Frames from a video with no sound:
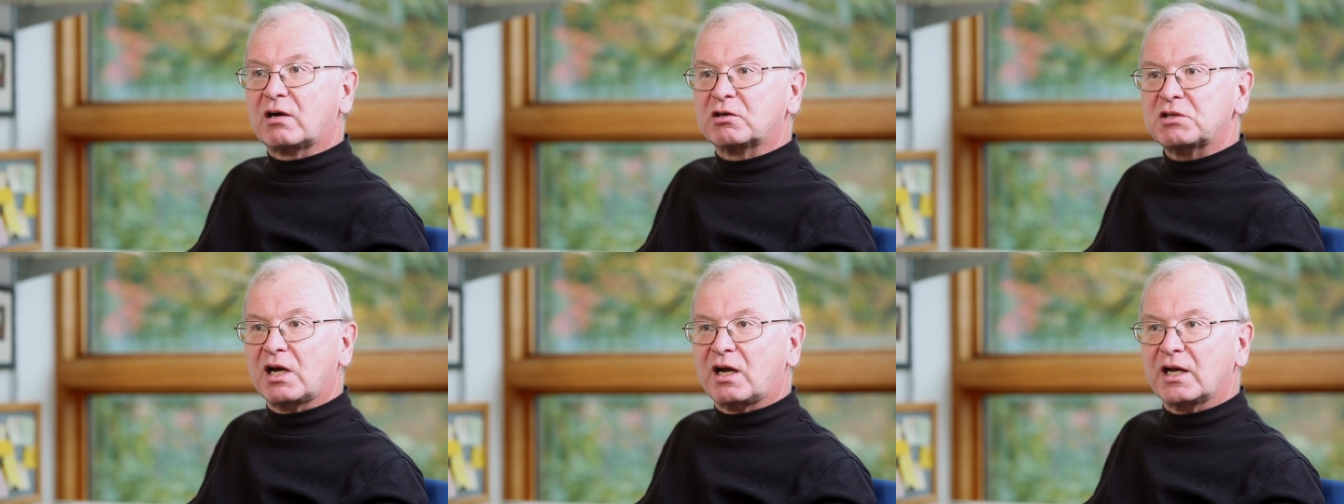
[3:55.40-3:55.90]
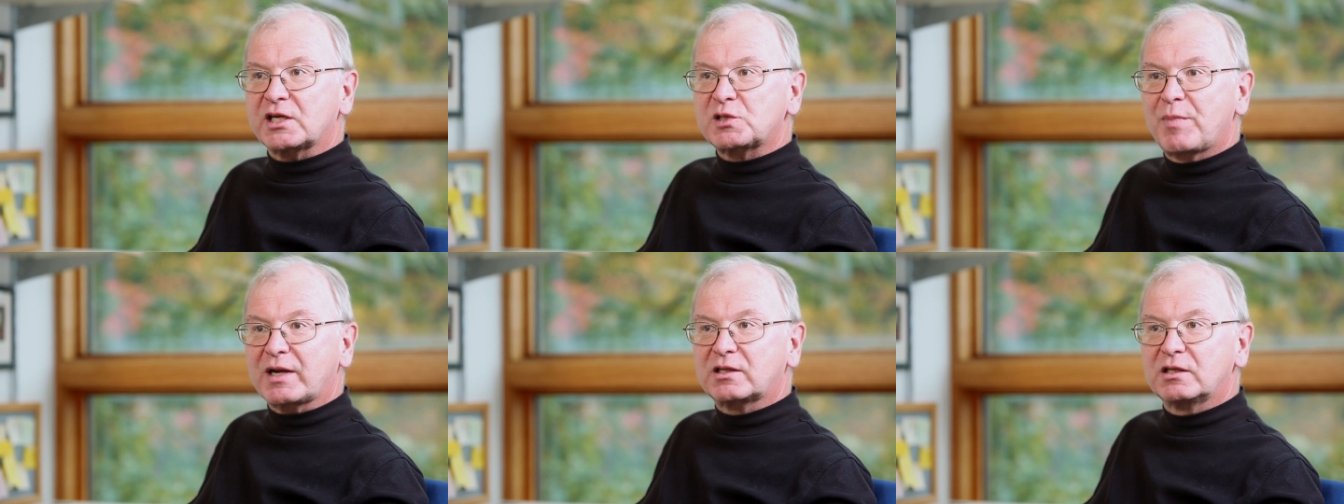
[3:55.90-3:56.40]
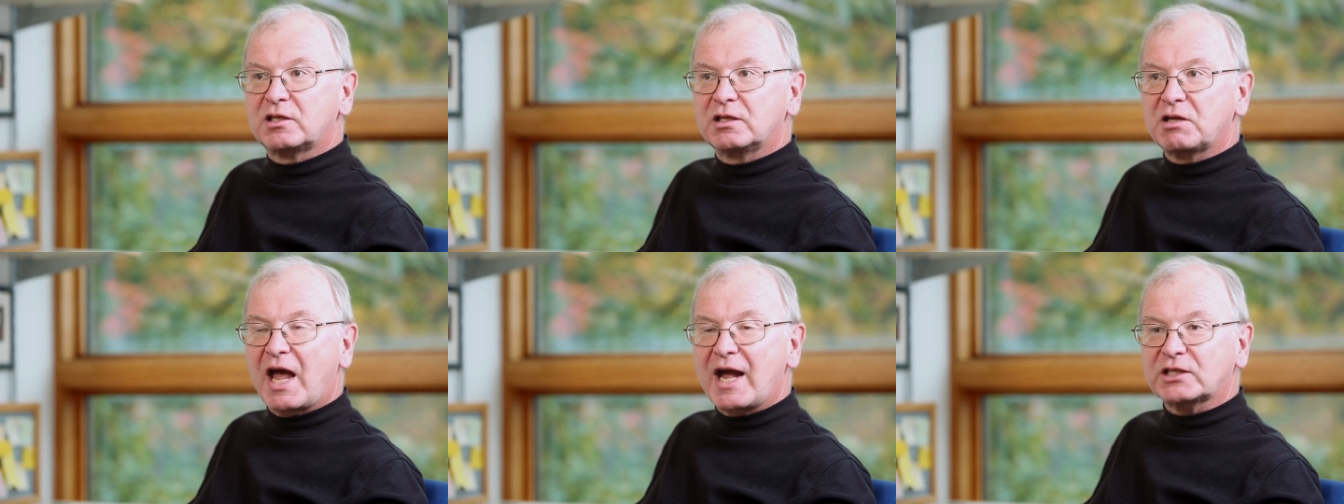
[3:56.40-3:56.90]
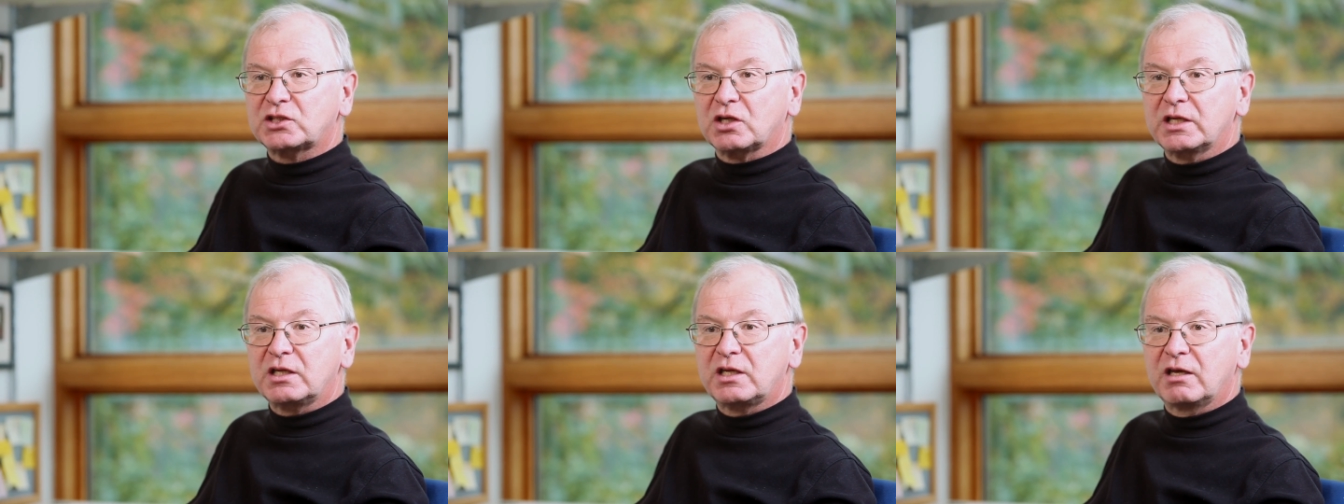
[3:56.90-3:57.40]
They're uh, expected to
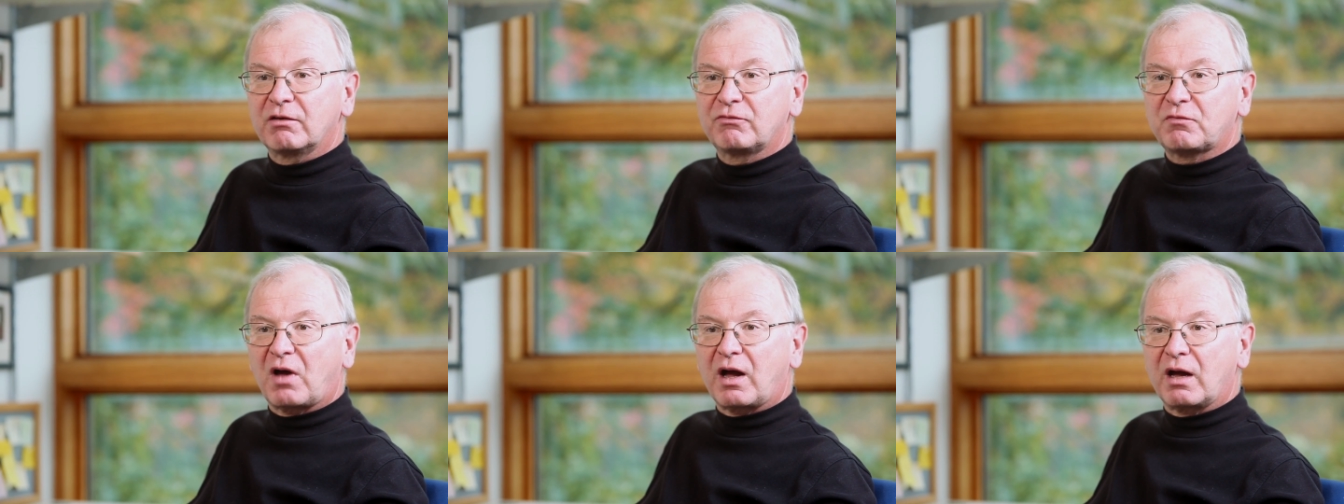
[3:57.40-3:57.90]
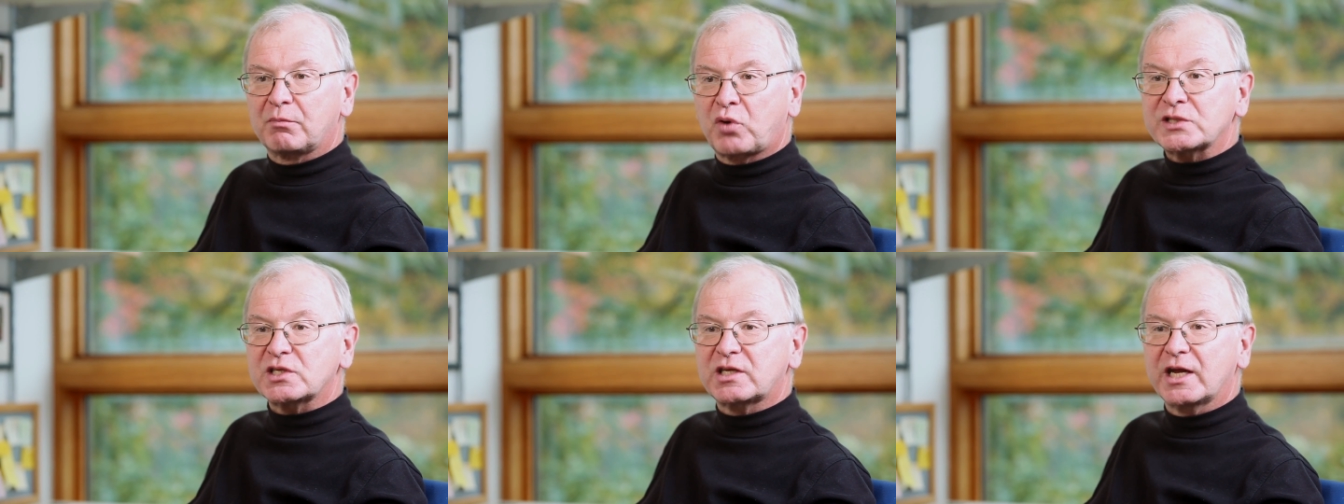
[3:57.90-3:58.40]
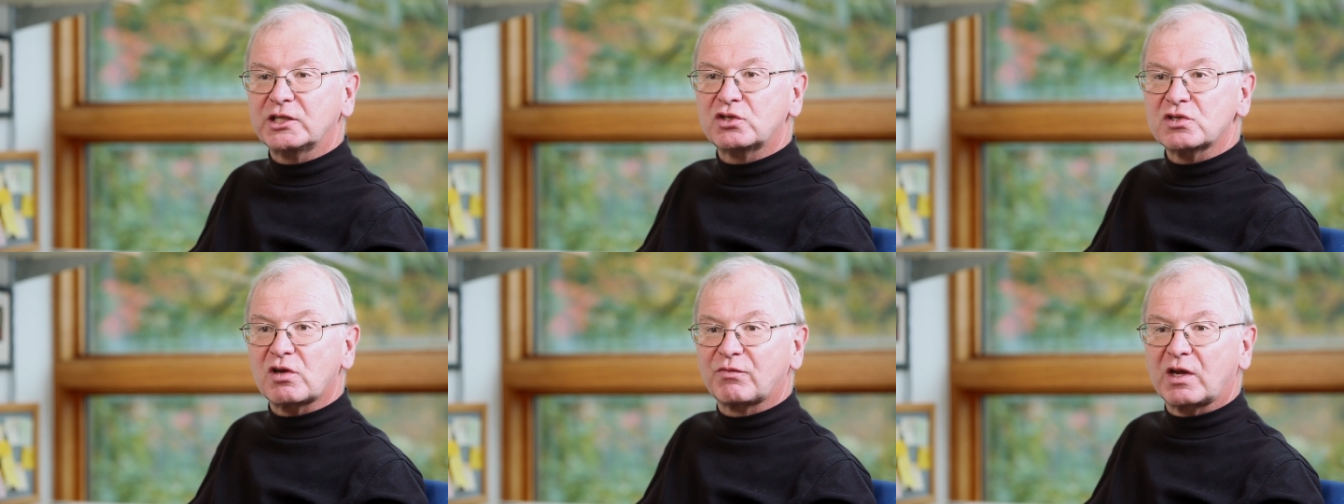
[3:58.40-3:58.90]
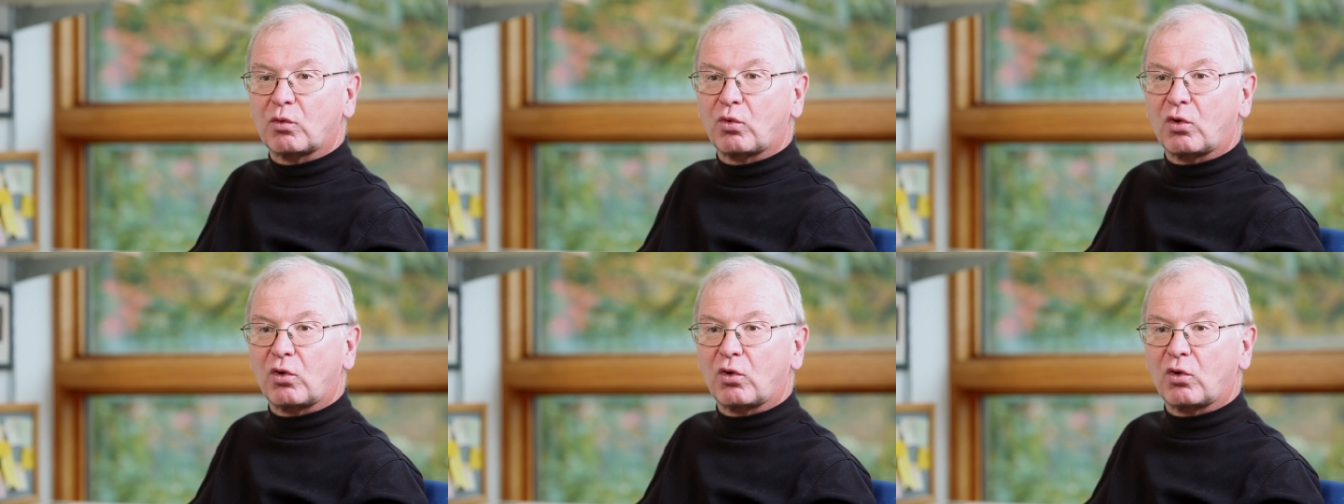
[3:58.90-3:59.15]
actually give uh, presentations of their